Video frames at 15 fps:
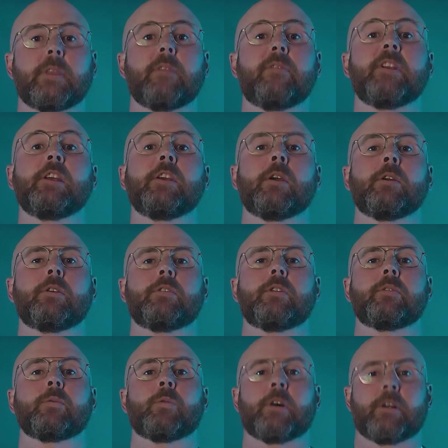The video you
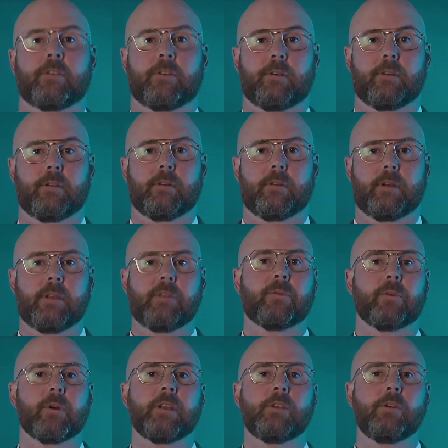just watched is
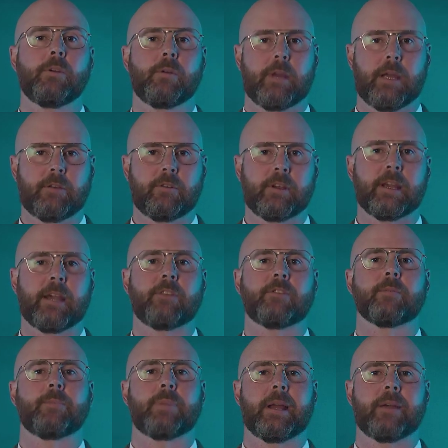for a new
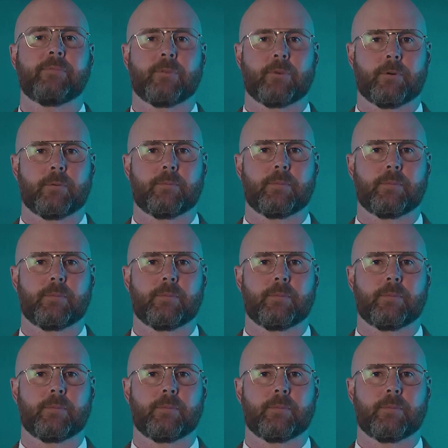education platform